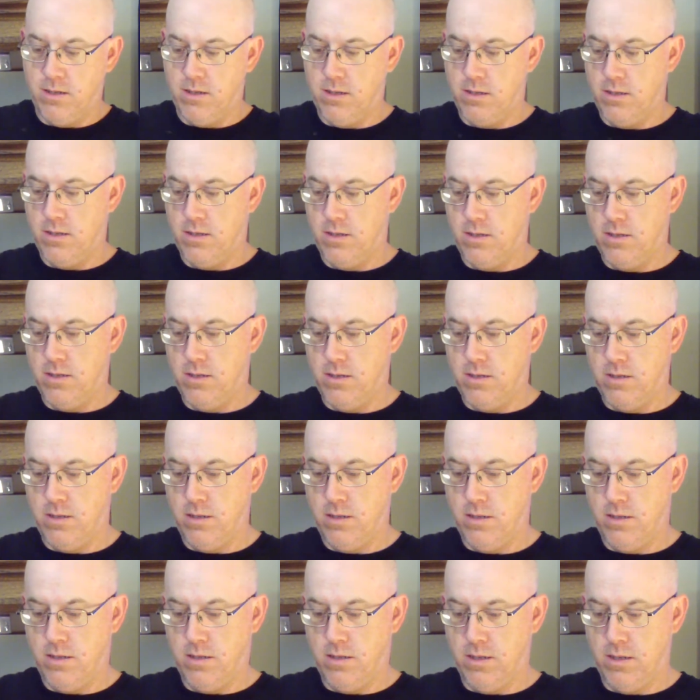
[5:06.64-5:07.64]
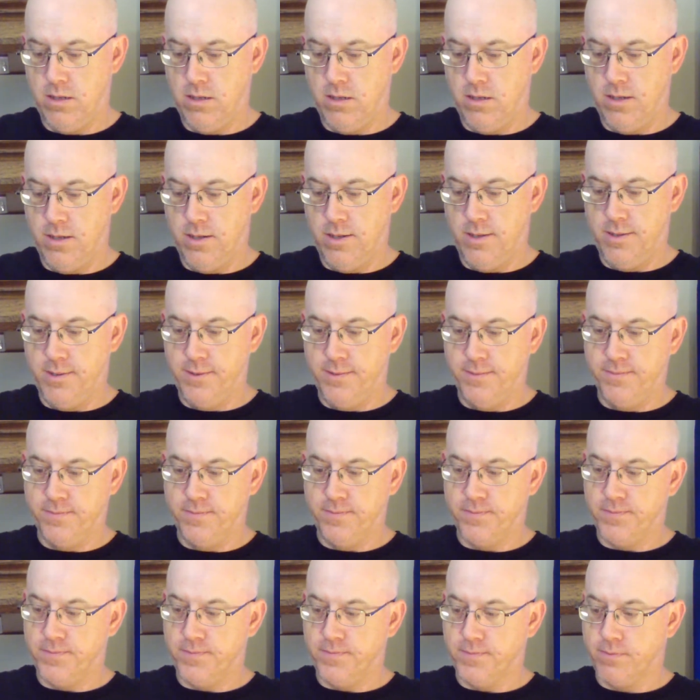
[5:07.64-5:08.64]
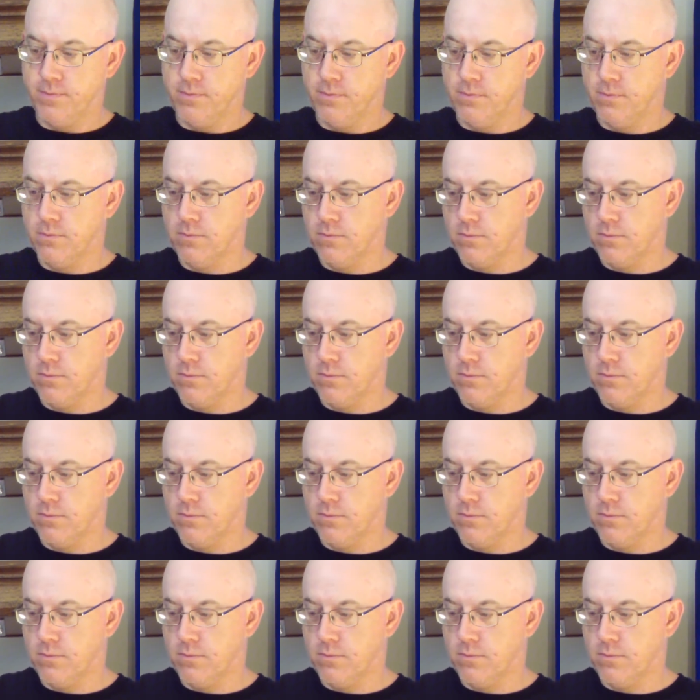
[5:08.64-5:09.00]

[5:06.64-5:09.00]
No one is speaking in this clip.